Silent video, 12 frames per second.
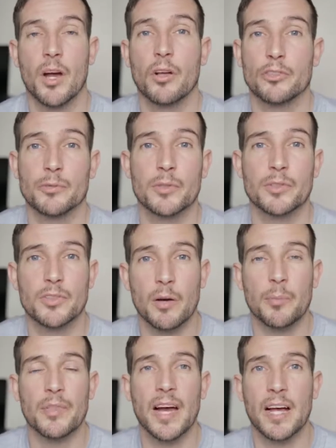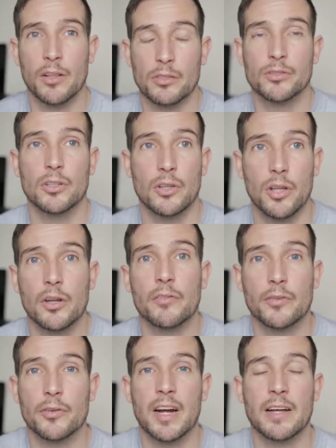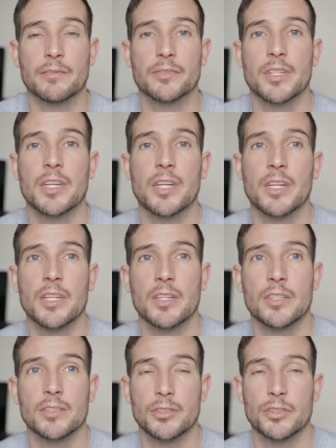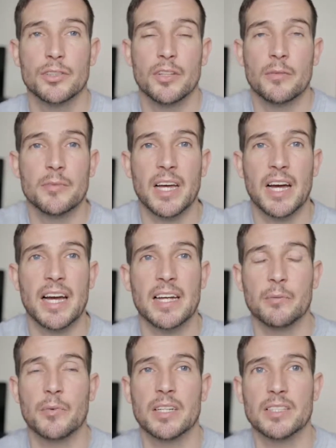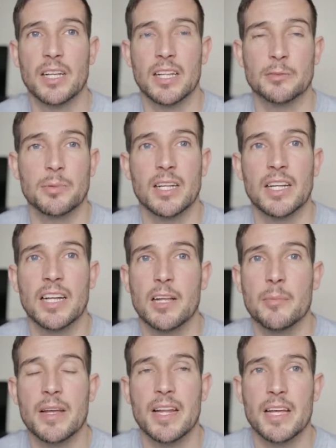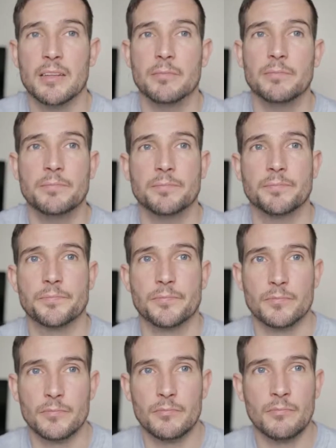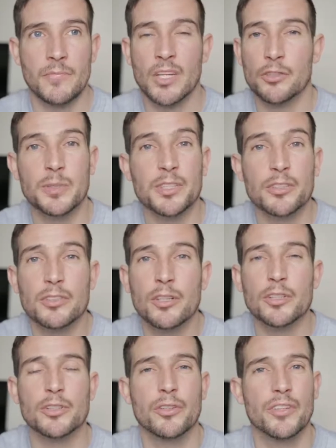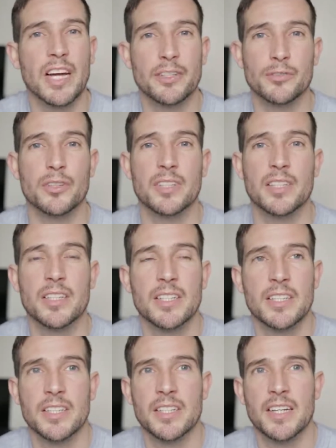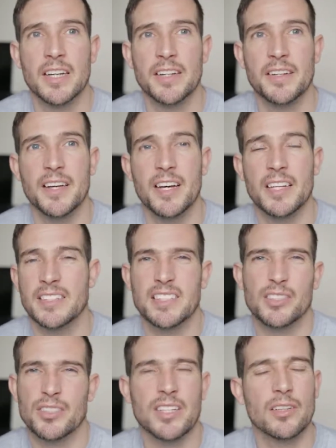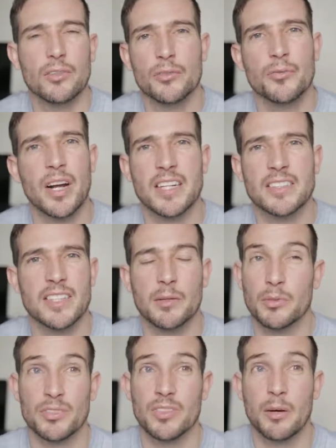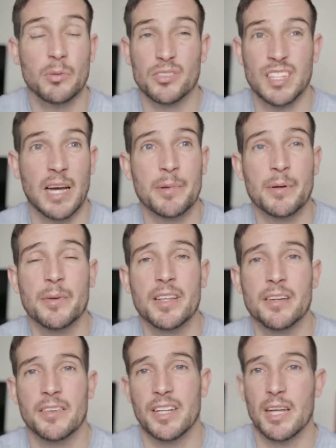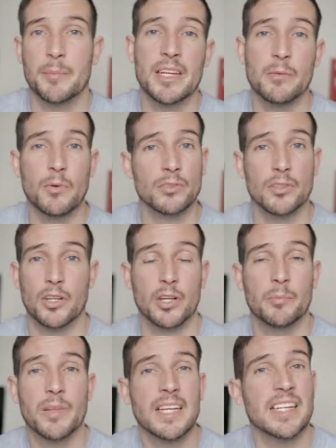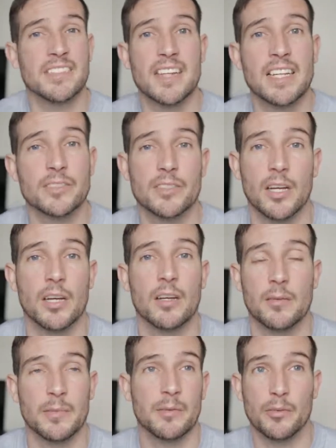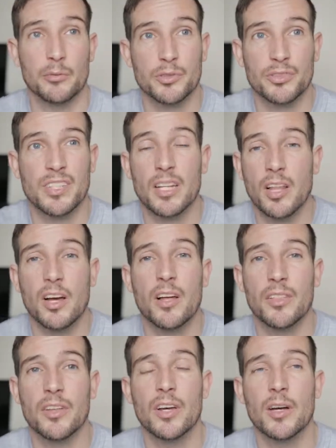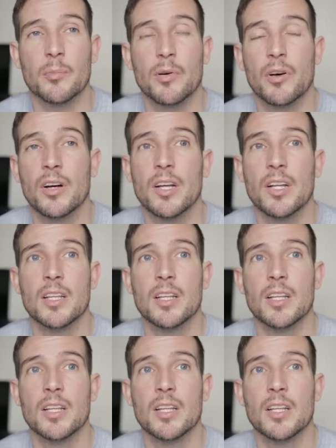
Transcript: Also, on top of that, I lost a lot of grafts due to them dying, which I'll explain in a minute. So it just looked unnatural, and it just didn't look right, and I wasn't happy with it really. I mean, it wasn't a complete disaster. I mean, there was still hair there, but